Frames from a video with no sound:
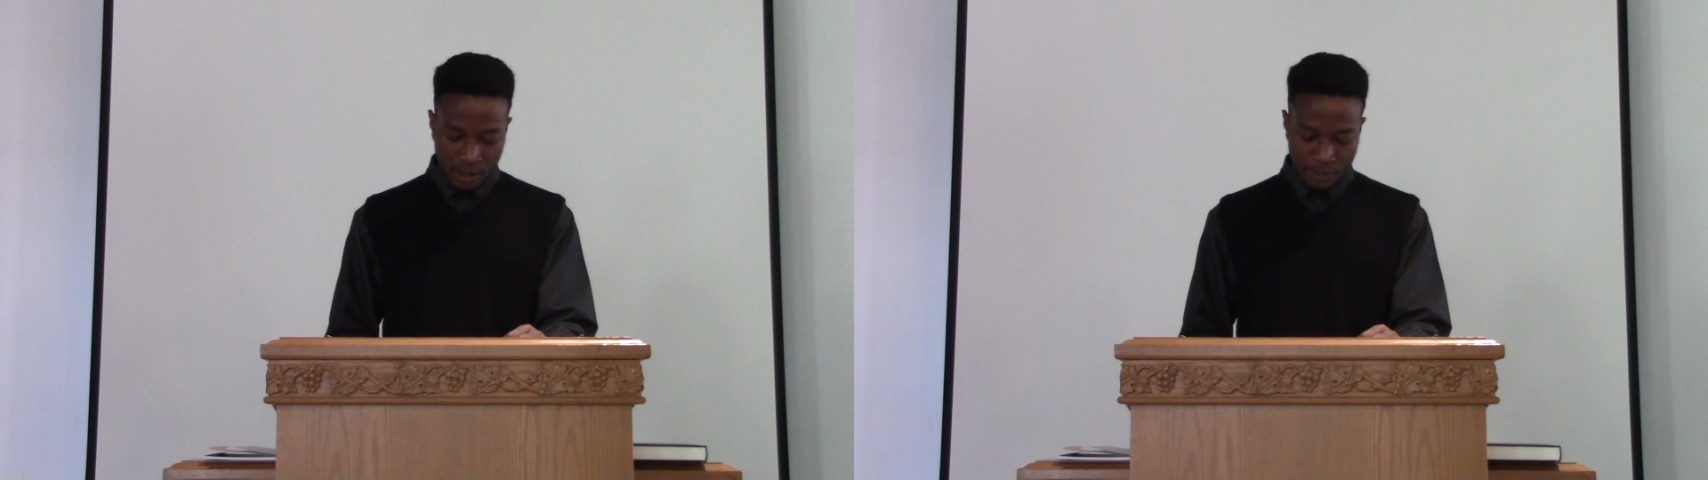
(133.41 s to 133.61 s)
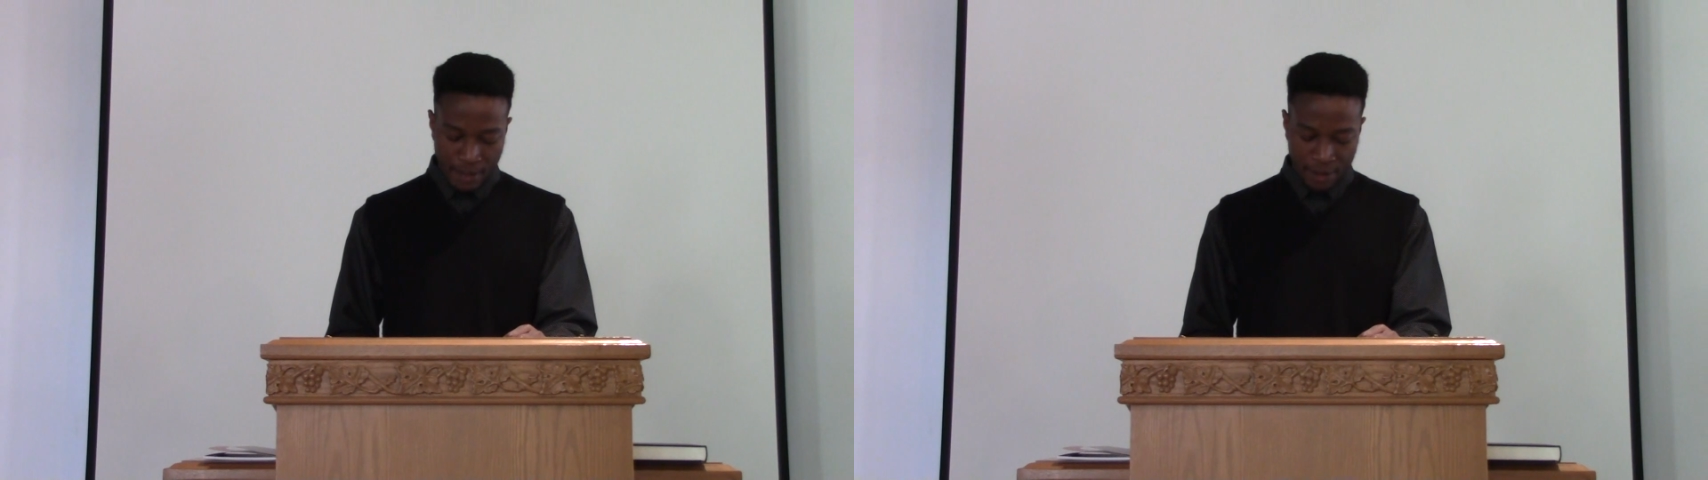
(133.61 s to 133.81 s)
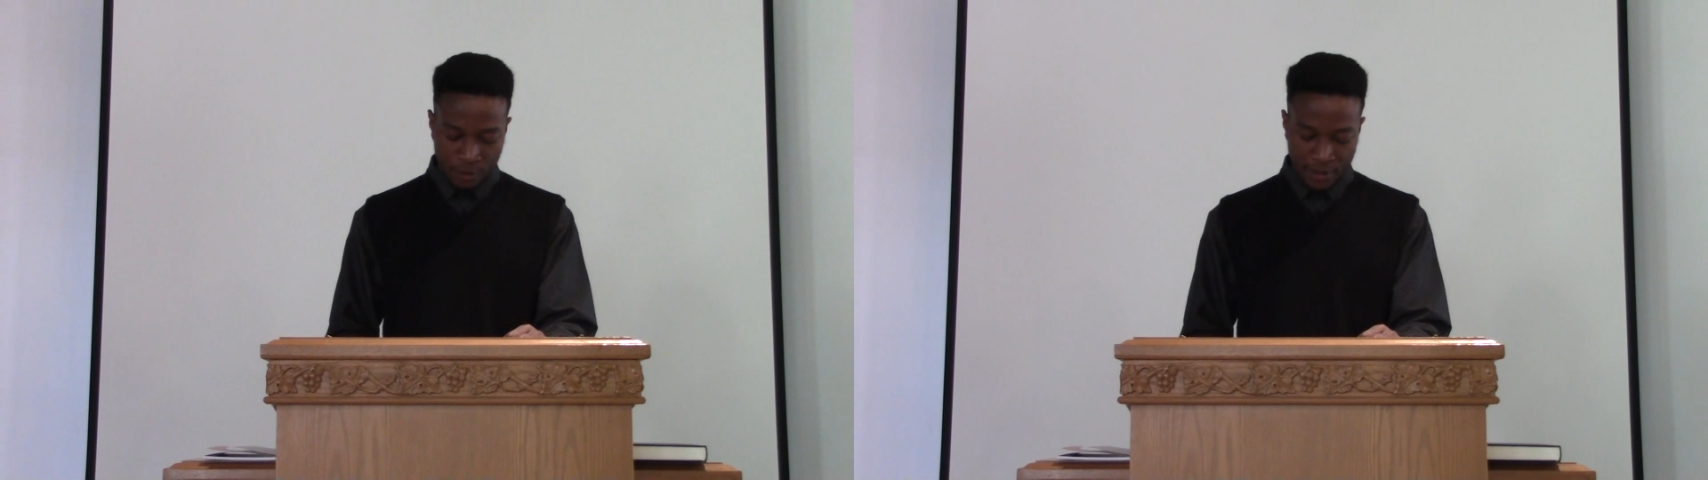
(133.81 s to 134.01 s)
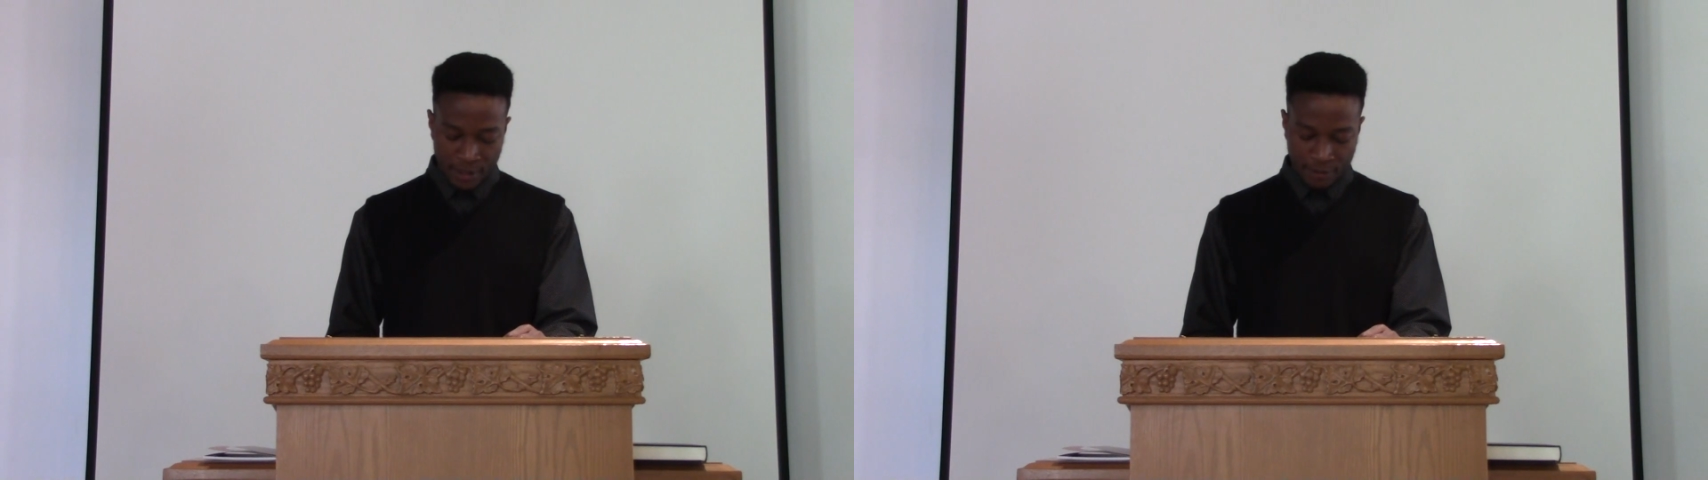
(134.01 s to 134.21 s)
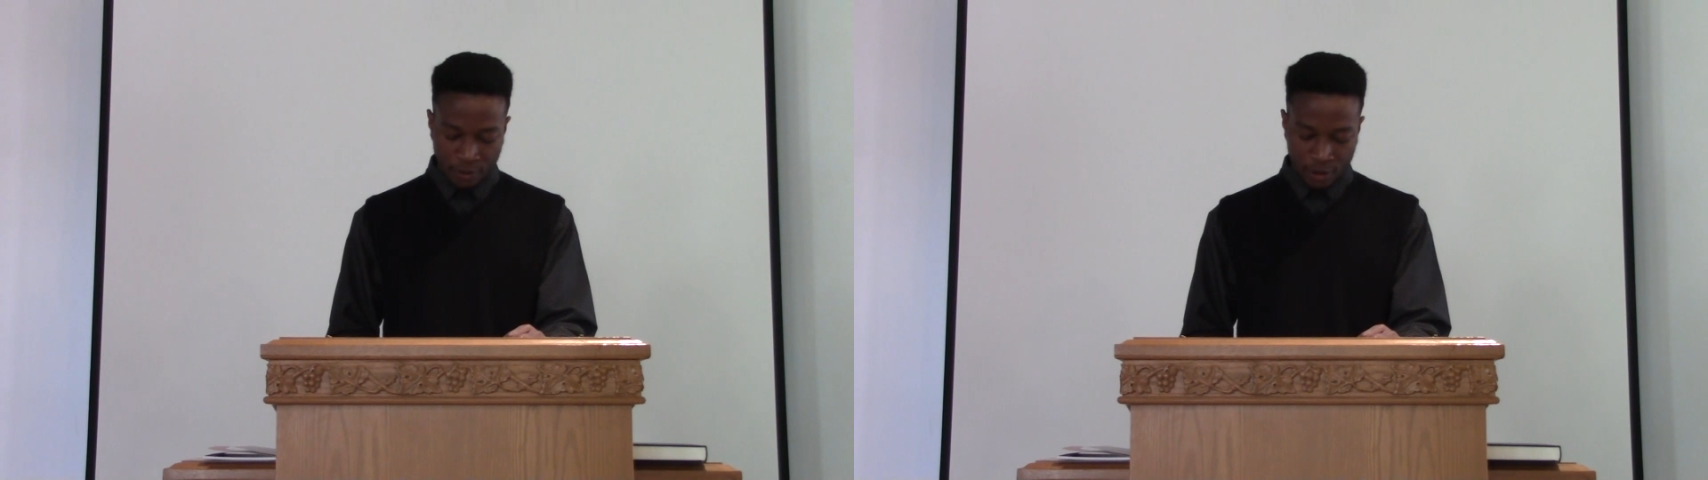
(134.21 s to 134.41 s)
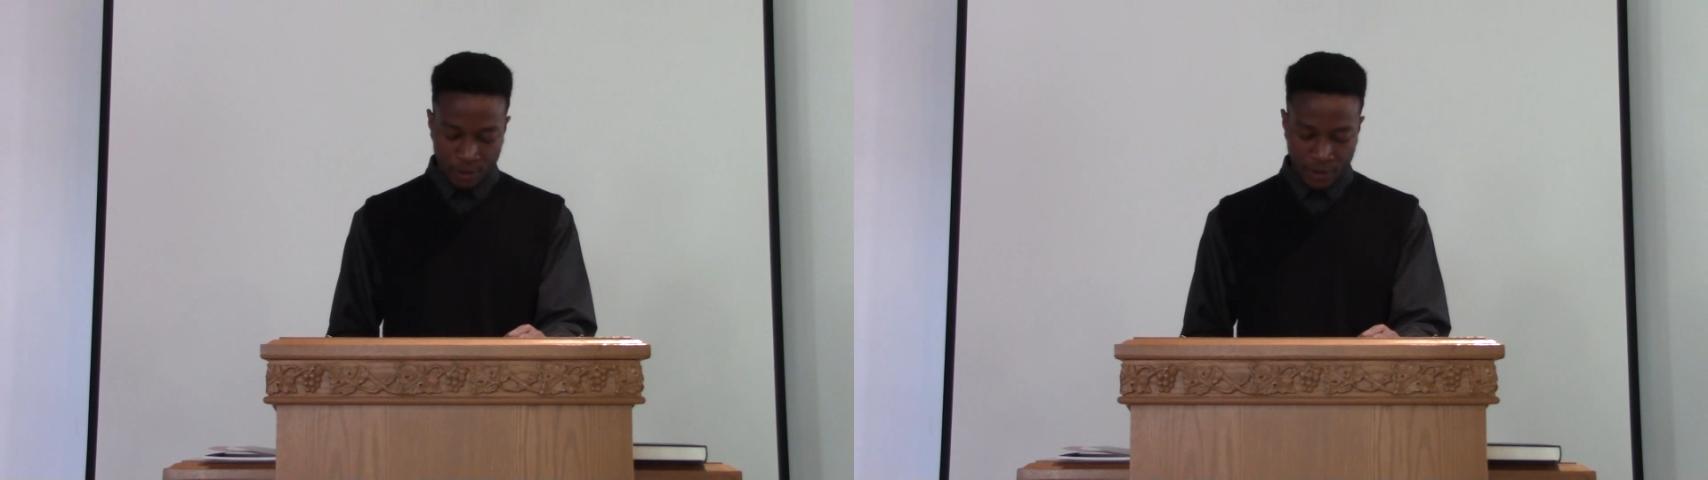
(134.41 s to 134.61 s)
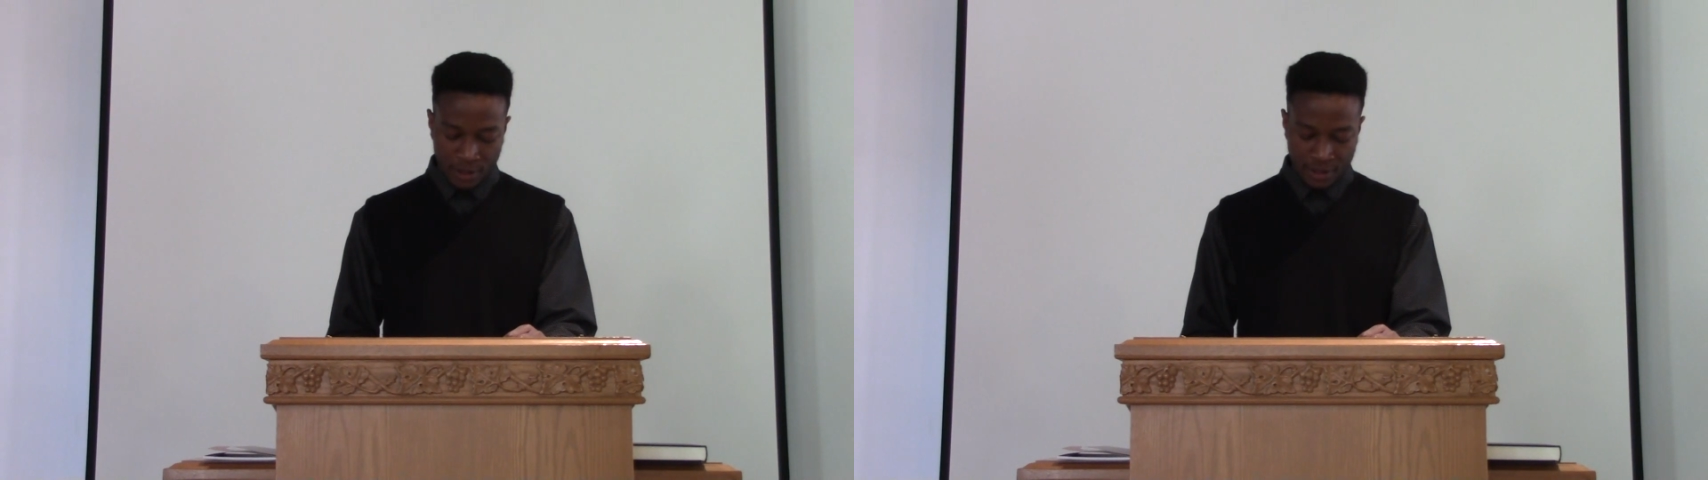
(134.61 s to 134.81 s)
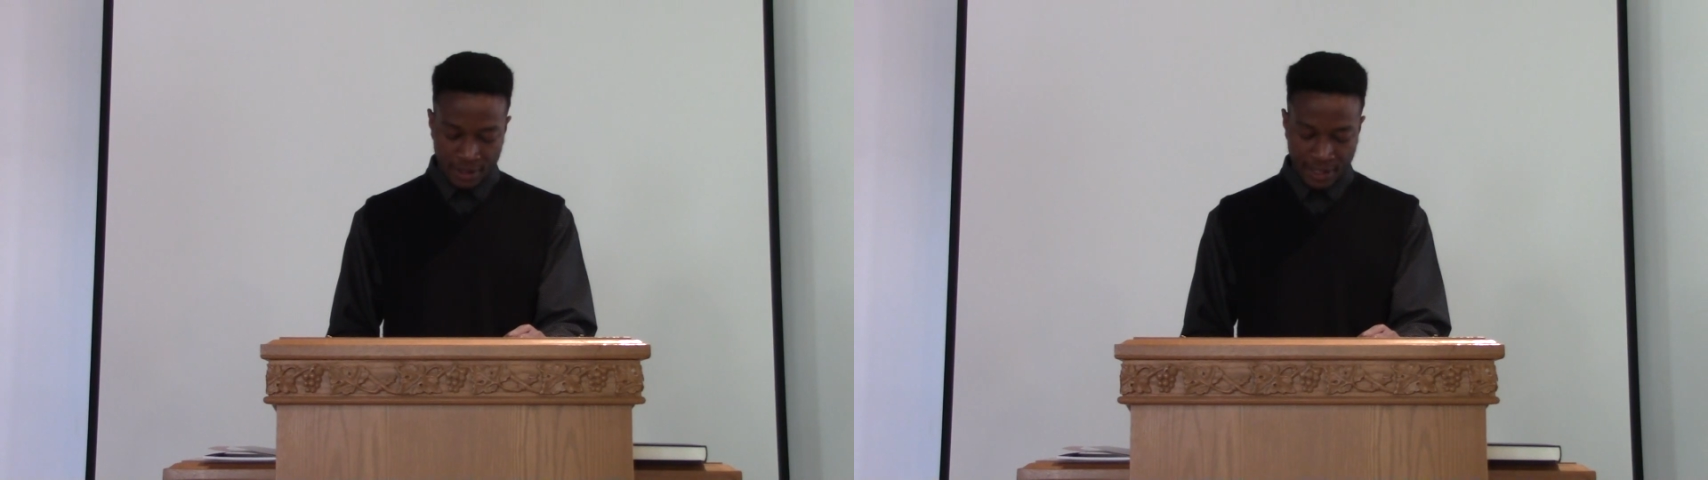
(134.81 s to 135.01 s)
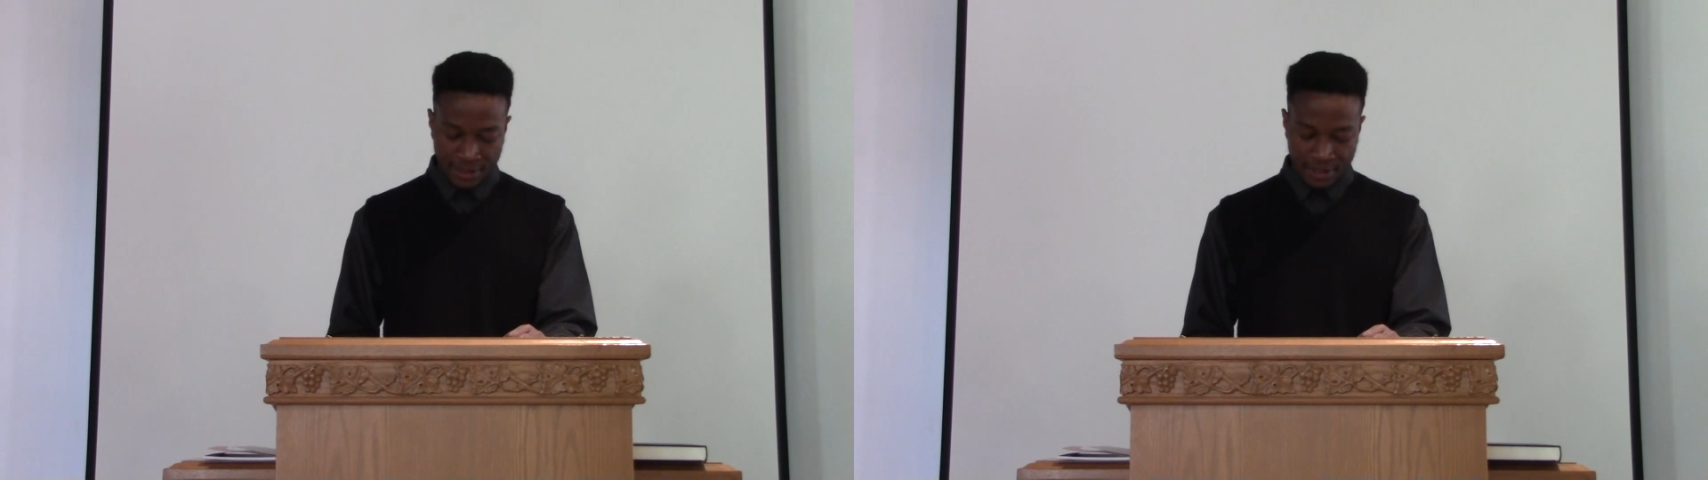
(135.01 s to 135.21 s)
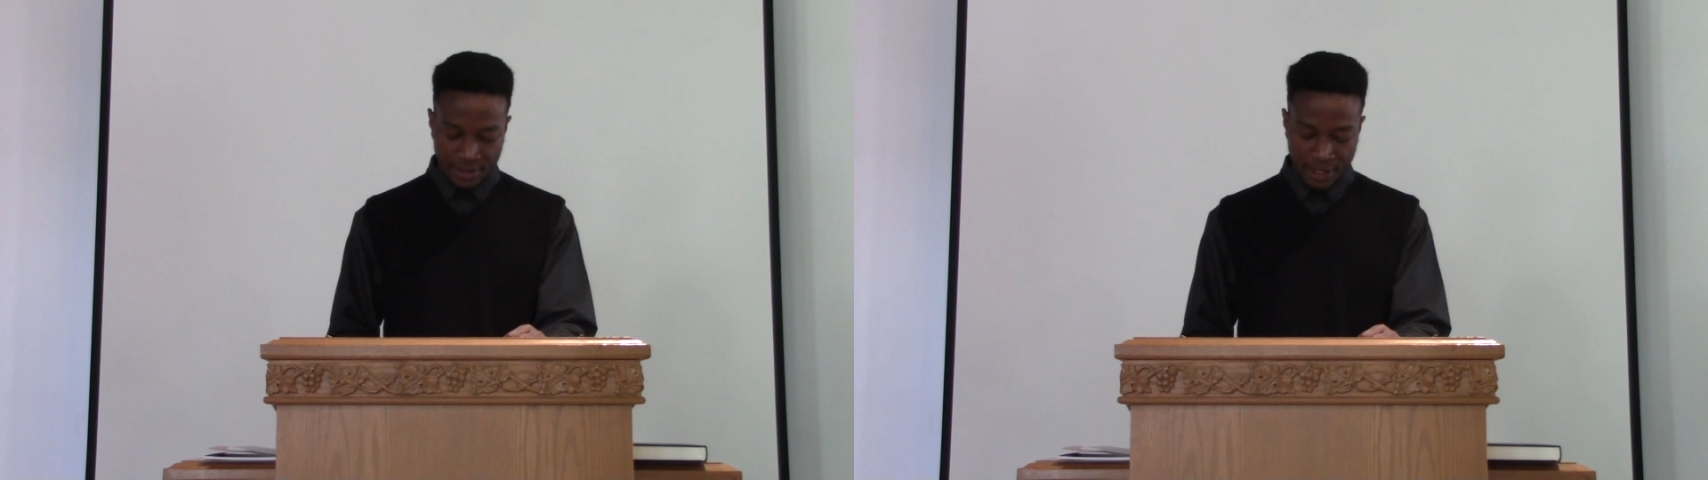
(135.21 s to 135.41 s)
A man who bears false witness against his